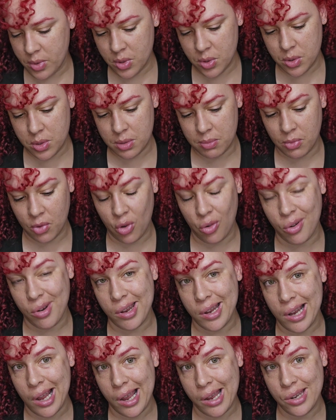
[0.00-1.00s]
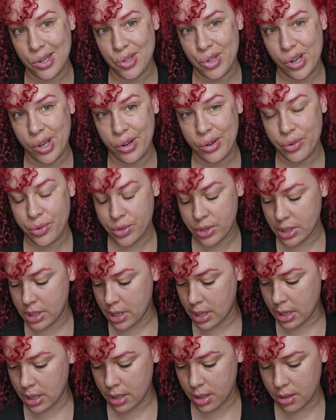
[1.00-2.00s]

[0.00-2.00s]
some green eyeshadow today.